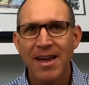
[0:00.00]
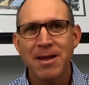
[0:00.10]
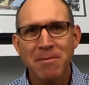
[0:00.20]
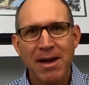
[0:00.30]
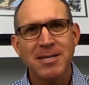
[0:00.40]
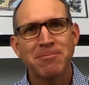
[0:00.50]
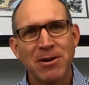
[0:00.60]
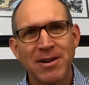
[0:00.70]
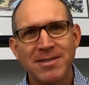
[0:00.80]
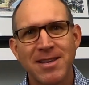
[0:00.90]
In my
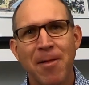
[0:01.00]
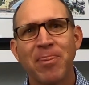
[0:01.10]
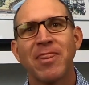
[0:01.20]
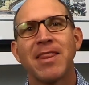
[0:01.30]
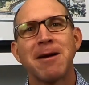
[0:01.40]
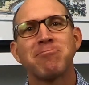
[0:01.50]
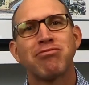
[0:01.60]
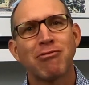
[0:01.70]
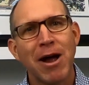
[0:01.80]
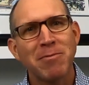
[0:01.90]
experience, that
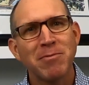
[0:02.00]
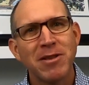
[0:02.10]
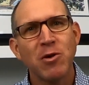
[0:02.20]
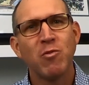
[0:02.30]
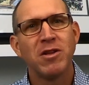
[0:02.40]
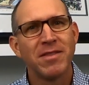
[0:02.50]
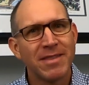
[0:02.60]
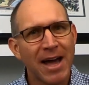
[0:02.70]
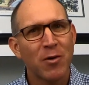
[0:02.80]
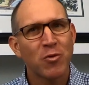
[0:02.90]
probably will
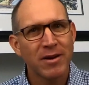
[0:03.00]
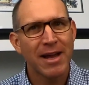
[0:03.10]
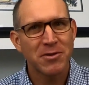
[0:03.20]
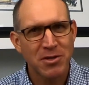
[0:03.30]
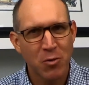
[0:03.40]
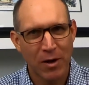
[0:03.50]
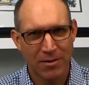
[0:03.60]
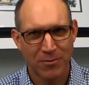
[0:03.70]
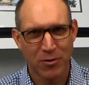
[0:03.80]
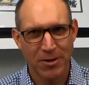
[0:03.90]
not work out so
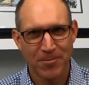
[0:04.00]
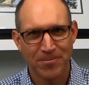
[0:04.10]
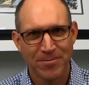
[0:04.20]
well for you.